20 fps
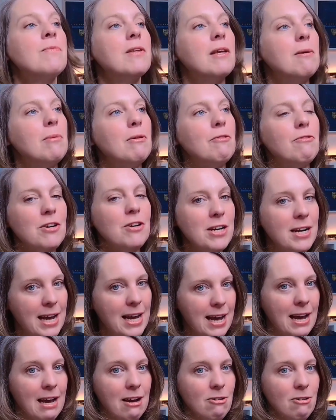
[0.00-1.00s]
But for
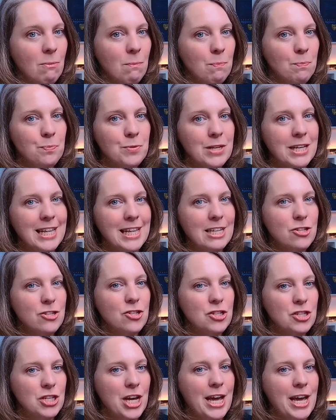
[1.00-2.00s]
now, let's
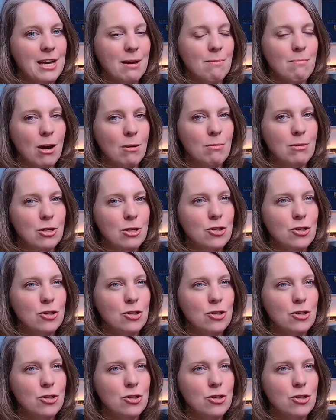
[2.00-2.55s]
just take a moment